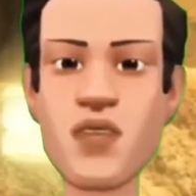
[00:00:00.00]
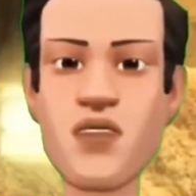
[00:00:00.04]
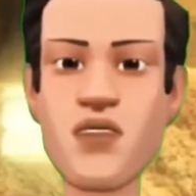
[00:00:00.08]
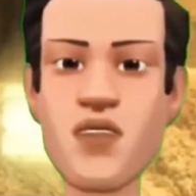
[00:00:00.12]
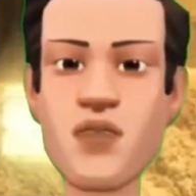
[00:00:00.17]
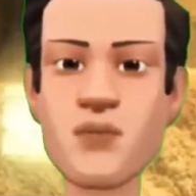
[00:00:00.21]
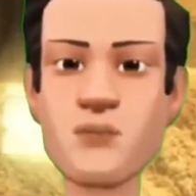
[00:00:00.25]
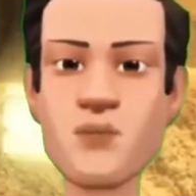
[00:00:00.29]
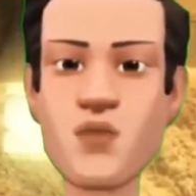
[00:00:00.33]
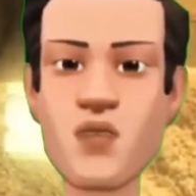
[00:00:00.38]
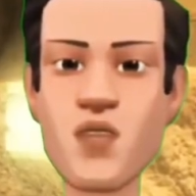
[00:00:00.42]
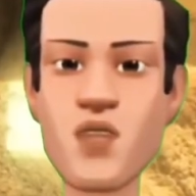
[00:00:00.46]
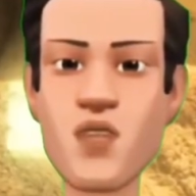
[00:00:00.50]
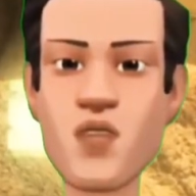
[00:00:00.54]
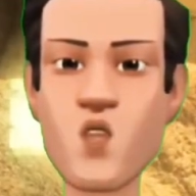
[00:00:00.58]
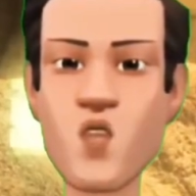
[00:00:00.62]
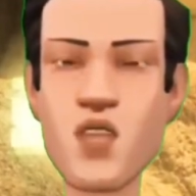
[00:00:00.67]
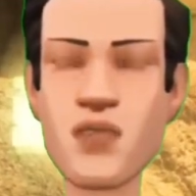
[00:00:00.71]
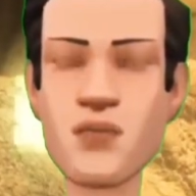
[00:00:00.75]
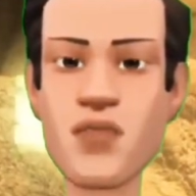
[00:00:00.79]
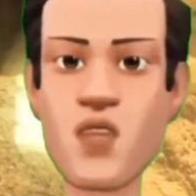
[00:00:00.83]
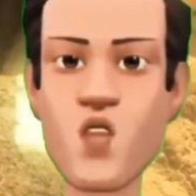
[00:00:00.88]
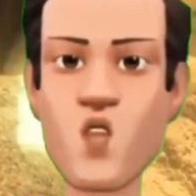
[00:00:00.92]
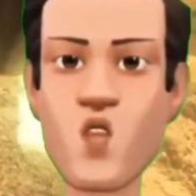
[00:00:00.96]
gives birth
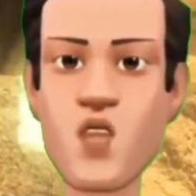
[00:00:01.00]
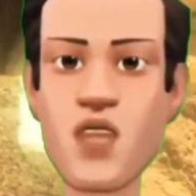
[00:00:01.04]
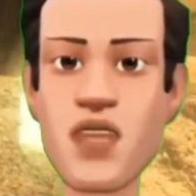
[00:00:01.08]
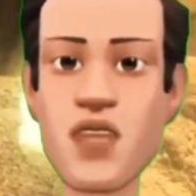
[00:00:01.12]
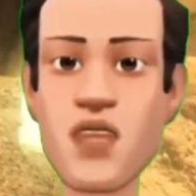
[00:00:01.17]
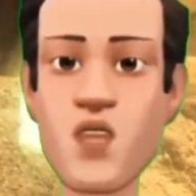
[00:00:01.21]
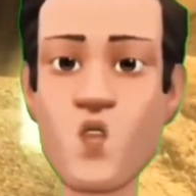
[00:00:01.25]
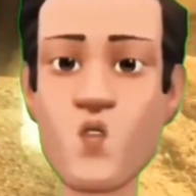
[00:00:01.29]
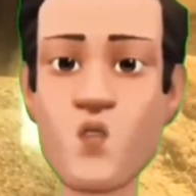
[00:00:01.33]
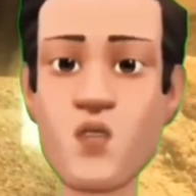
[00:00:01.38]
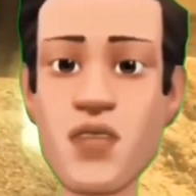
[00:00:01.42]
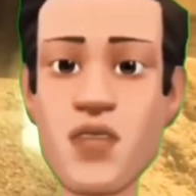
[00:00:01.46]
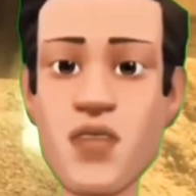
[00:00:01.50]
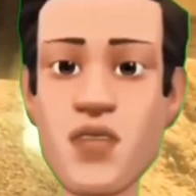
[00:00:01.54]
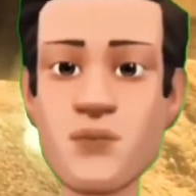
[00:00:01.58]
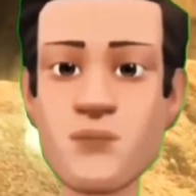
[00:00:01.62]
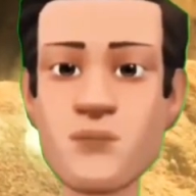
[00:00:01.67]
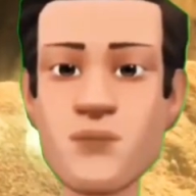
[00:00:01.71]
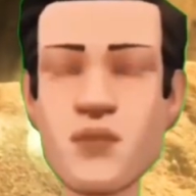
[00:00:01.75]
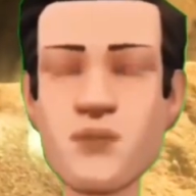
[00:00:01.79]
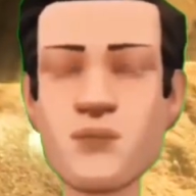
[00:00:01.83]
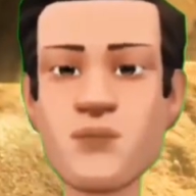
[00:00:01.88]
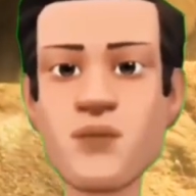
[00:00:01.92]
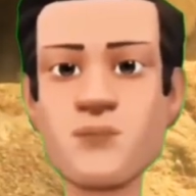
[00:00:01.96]
to about 1 to
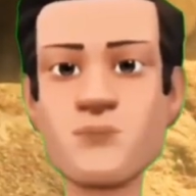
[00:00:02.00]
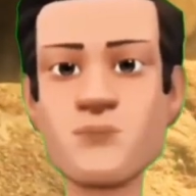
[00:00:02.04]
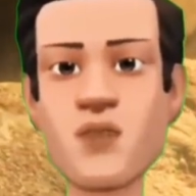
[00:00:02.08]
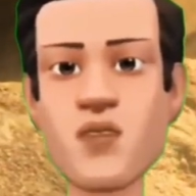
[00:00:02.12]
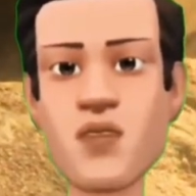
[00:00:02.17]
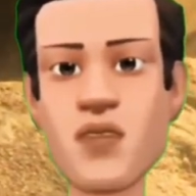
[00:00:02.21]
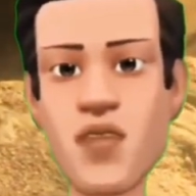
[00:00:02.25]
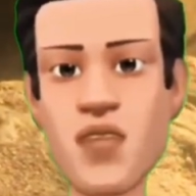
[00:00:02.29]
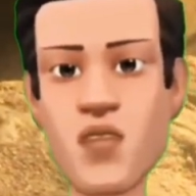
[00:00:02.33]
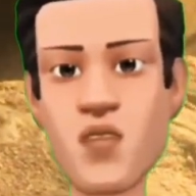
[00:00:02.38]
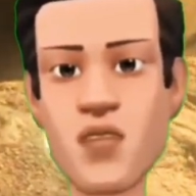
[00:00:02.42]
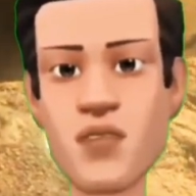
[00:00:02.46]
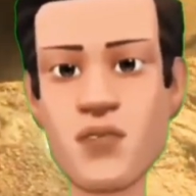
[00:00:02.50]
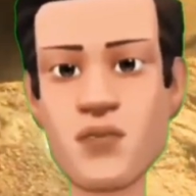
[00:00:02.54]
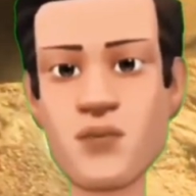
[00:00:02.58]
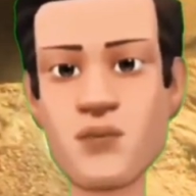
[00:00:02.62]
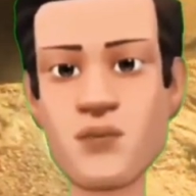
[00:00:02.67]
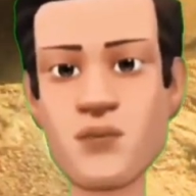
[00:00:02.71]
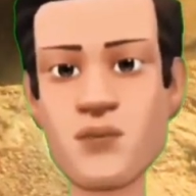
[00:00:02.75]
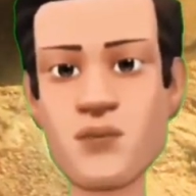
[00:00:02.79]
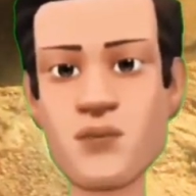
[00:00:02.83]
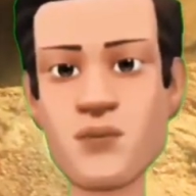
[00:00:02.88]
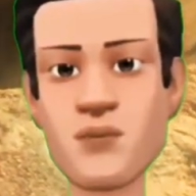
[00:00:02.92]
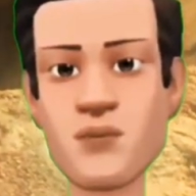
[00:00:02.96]
6 pups per litter.
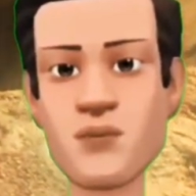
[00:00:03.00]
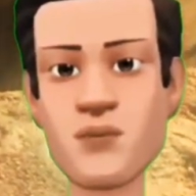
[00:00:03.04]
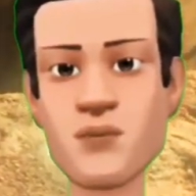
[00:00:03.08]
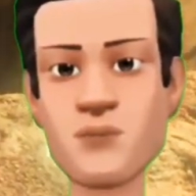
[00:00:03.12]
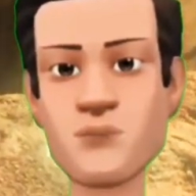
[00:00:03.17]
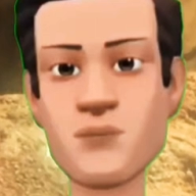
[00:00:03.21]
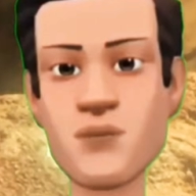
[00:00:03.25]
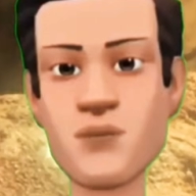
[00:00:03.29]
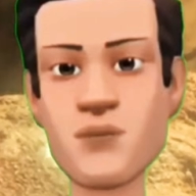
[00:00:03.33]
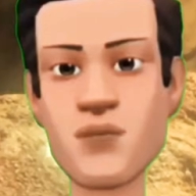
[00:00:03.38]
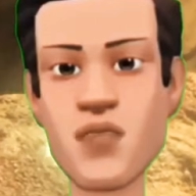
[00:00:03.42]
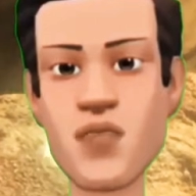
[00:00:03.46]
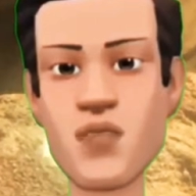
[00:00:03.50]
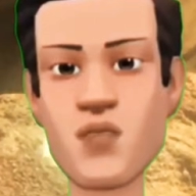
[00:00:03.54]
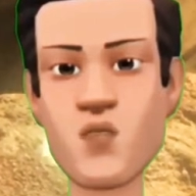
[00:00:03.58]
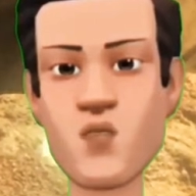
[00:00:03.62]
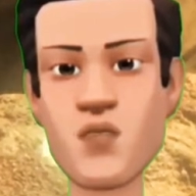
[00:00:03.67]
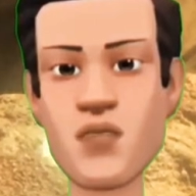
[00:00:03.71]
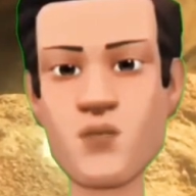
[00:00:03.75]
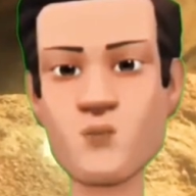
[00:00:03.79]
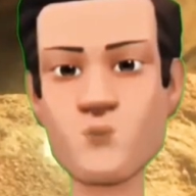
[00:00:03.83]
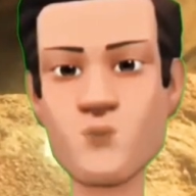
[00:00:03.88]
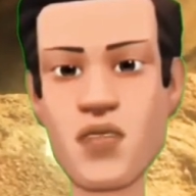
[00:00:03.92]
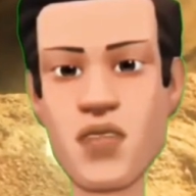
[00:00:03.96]
Pups
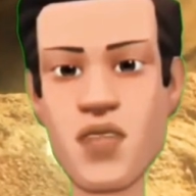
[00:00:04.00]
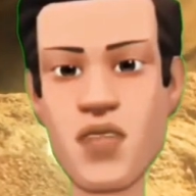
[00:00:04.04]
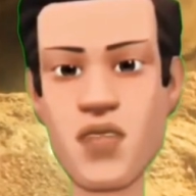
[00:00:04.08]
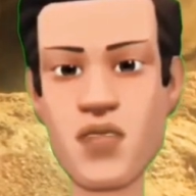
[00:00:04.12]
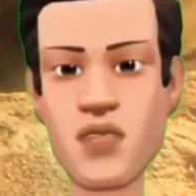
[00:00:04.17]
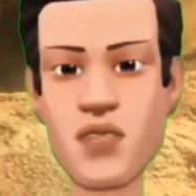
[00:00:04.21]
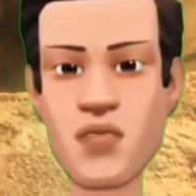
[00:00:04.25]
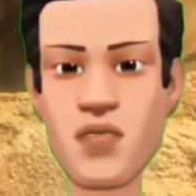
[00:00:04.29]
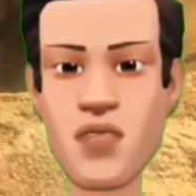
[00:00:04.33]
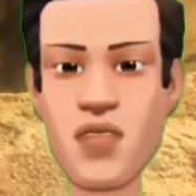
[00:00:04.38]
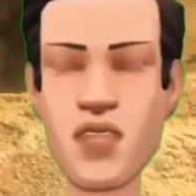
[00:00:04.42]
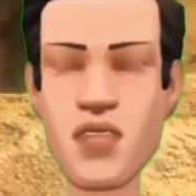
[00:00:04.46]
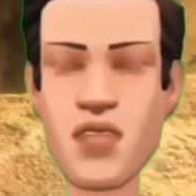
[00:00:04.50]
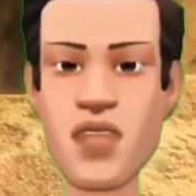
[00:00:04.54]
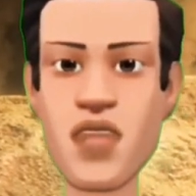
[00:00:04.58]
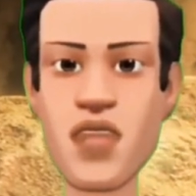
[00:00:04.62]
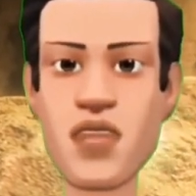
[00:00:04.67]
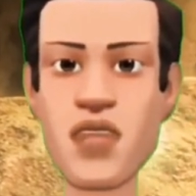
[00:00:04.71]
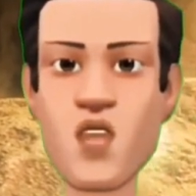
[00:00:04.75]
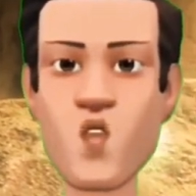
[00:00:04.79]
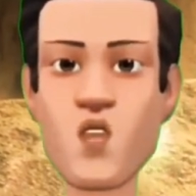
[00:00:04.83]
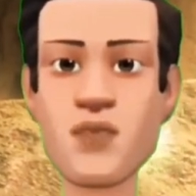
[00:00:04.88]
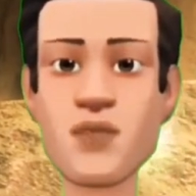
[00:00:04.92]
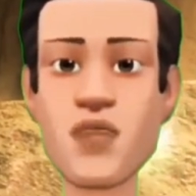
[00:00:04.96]
don't open their eyes
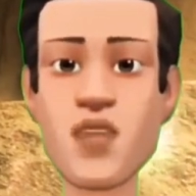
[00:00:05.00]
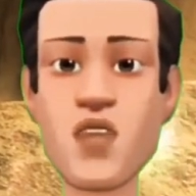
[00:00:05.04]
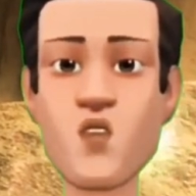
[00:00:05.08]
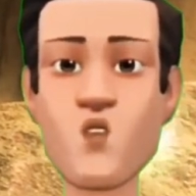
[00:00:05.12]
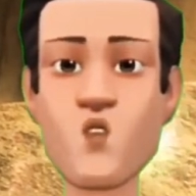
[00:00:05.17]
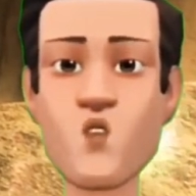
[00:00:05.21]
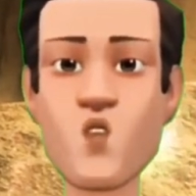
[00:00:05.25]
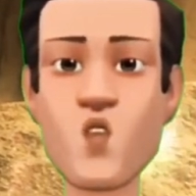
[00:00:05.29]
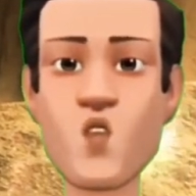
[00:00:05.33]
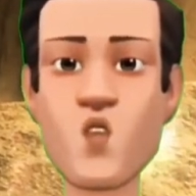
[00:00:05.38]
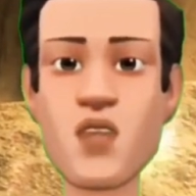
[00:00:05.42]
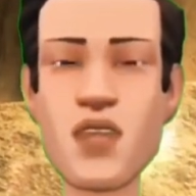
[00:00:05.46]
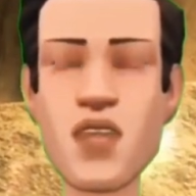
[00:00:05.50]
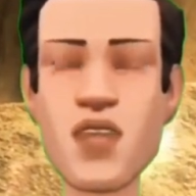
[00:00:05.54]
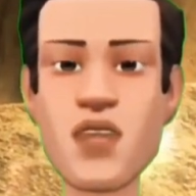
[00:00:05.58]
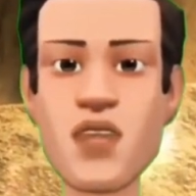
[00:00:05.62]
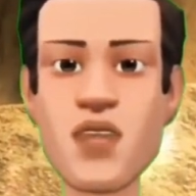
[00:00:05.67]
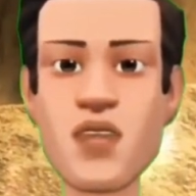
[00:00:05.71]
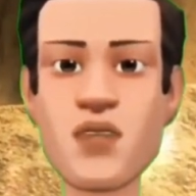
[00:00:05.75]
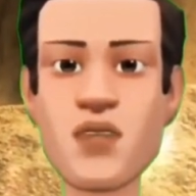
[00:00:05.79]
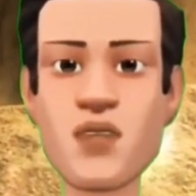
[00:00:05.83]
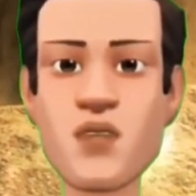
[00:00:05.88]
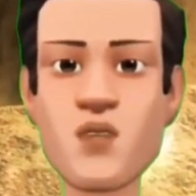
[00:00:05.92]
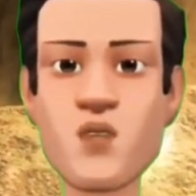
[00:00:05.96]
until they are about 40
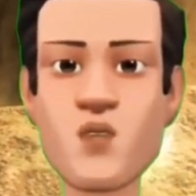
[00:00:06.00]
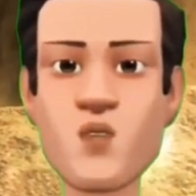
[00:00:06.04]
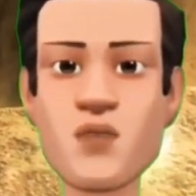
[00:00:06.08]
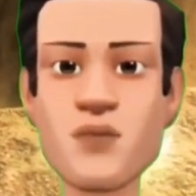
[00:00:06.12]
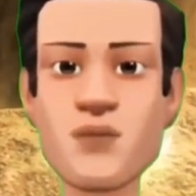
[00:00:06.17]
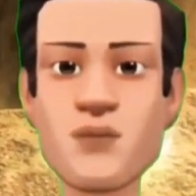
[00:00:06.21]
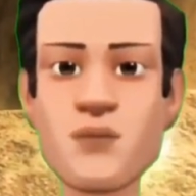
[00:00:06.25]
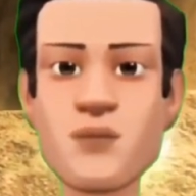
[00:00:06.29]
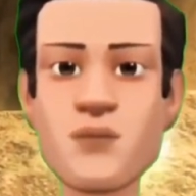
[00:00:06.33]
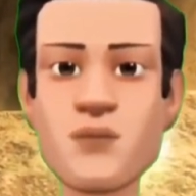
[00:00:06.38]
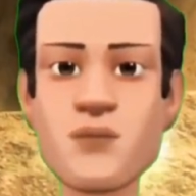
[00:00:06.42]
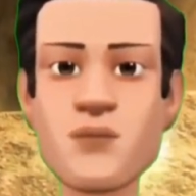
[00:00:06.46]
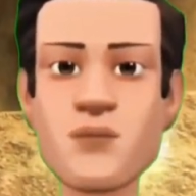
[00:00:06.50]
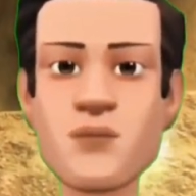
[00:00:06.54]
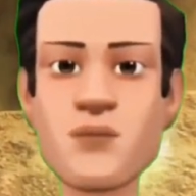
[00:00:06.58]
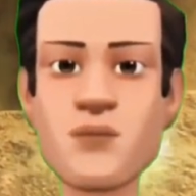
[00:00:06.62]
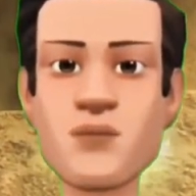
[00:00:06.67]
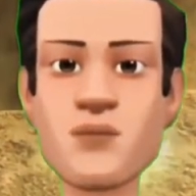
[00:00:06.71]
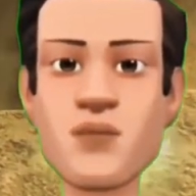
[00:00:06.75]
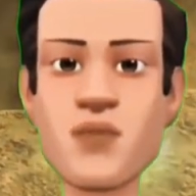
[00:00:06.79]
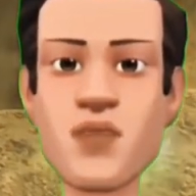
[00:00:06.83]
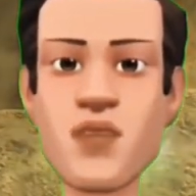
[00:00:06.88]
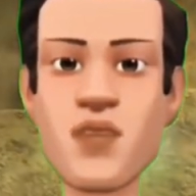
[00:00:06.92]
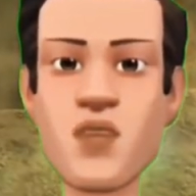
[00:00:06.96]
days old.
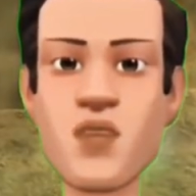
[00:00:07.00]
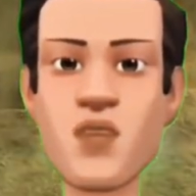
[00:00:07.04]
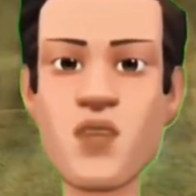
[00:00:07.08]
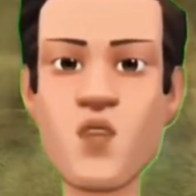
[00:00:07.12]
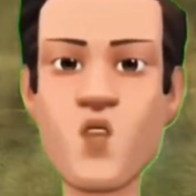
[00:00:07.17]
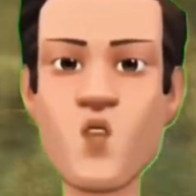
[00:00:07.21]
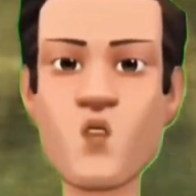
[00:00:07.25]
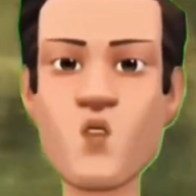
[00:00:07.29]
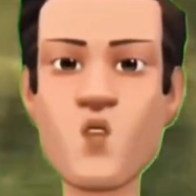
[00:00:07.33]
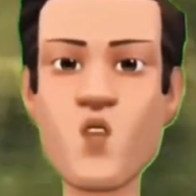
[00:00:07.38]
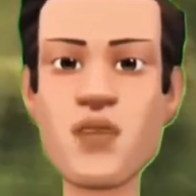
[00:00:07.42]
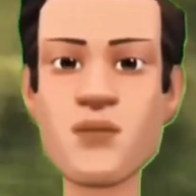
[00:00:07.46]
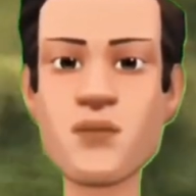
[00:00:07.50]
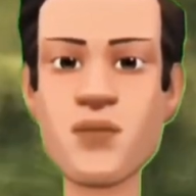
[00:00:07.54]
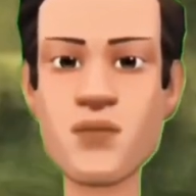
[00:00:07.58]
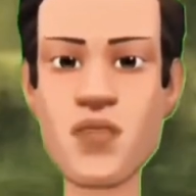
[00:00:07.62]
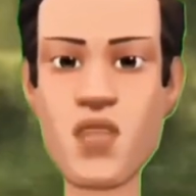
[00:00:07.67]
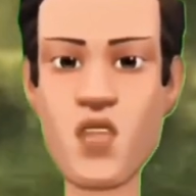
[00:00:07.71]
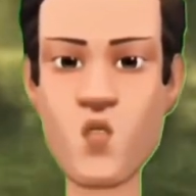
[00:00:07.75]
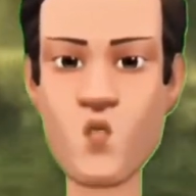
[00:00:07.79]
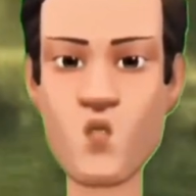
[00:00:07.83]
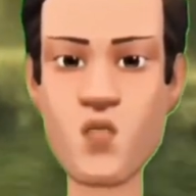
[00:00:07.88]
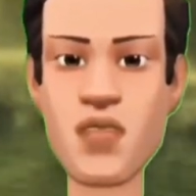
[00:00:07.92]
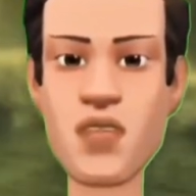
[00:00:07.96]
They learn to swim
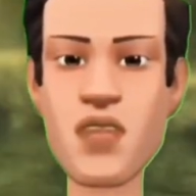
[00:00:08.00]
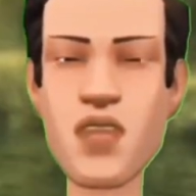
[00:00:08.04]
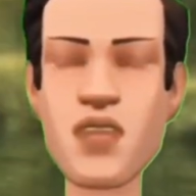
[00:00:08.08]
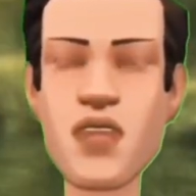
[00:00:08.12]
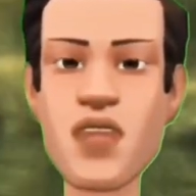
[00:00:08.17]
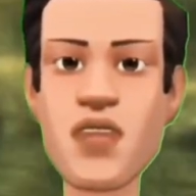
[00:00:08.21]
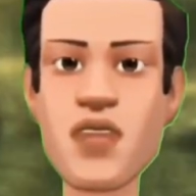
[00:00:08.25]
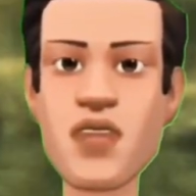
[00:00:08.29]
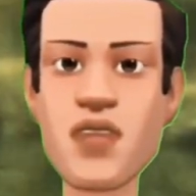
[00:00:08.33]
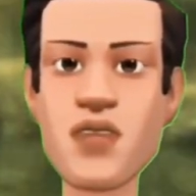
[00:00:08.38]
about 60